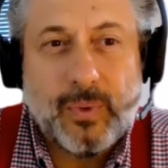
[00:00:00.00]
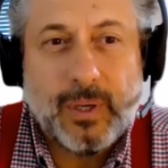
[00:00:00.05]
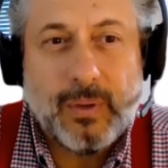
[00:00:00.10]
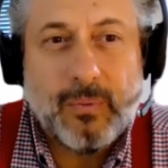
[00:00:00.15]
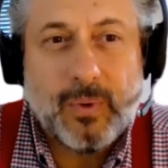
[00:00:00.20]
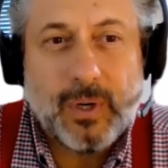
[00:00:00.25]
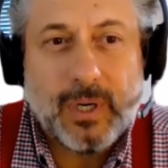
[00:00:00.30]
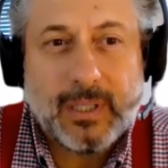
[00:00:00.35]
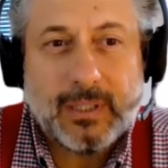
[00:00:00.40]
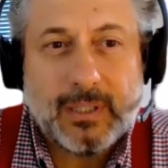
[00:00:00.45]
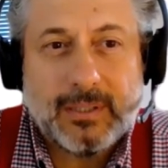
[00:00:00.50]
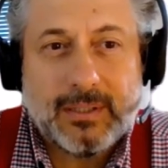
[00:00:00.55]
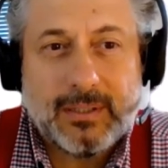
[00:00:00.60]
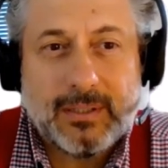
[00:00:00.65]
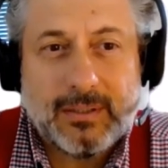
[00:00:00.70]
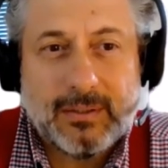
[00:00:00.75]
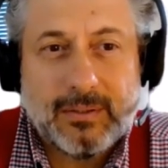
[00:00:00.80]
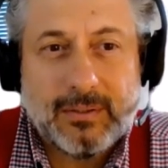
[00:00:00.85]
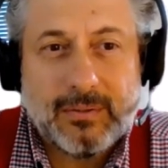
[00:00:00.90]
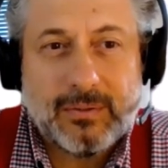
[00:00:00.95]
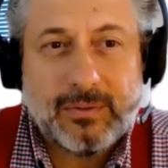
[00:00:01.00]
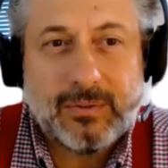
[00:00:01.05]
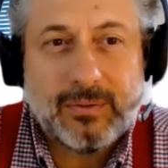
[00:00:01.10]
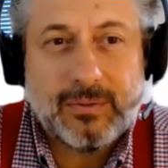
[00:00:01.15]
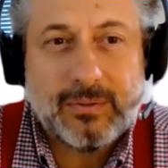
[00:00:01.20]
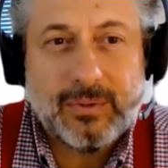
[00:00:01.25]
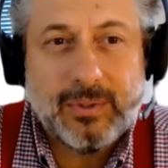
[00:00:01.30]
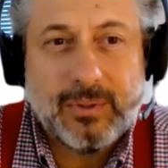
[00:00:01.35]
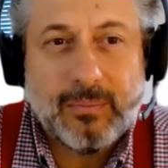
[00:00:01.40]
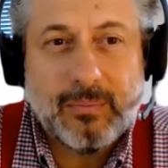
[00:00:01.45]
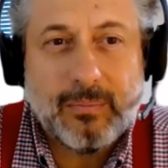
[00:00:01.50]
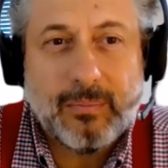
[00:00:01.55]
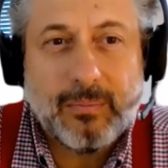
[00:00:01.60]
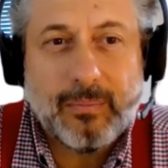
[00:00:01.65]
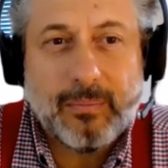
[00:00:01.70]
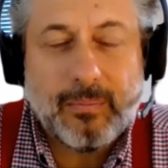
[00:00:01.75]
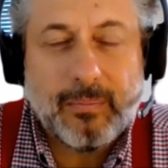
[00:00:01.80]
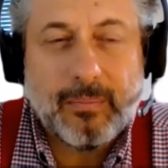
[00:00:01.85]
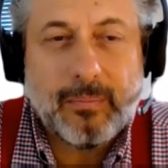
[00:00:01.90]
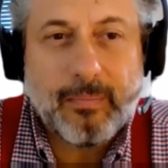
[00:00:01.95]
worked
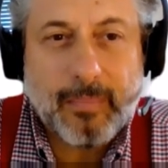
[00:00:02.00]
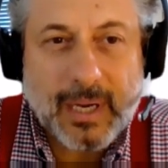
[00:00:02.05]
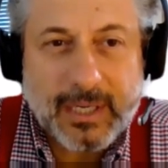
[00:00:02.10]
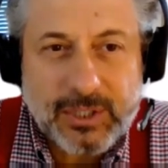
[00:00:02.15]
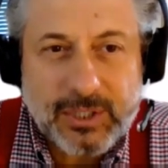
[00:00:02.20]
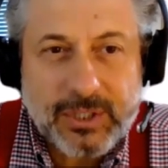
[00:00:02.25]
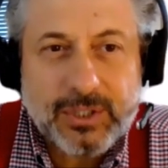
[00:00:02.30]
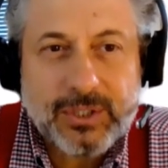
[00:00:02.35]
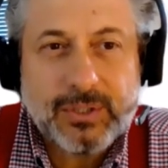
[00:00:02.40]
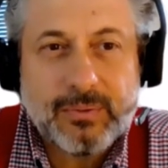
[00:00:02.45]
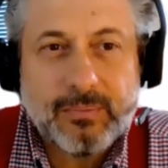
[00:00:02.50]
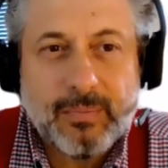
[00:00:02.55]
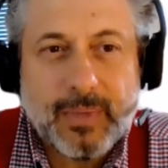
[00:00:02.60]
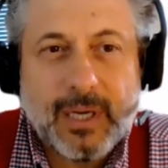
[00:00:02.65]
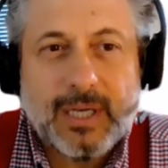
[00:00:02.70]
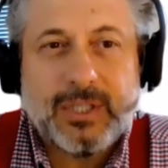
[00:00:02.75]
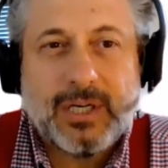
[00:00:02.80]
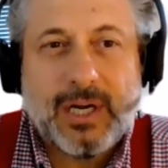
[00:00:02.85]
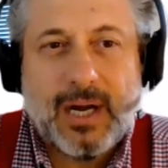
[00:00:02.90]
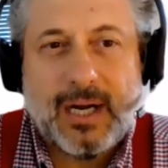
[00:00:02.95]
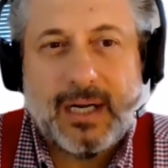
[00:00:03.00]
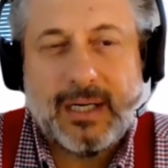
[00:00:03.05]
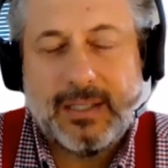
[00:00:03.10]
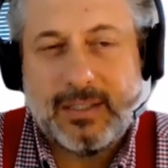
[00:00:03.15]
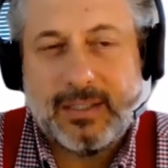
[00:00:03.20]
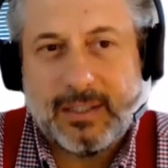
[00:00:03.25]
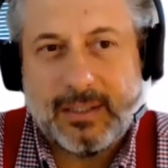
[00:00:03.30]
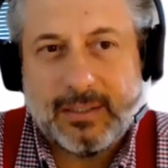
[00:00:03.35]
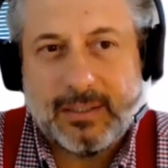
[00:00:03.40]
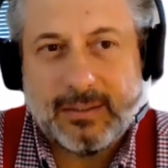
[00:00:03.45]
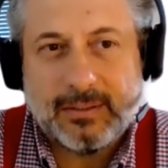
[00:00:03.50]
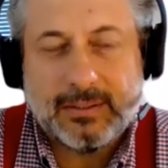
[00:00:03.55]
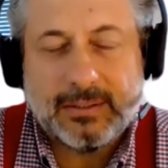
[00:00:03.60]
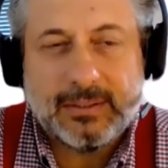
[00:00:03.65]
much harder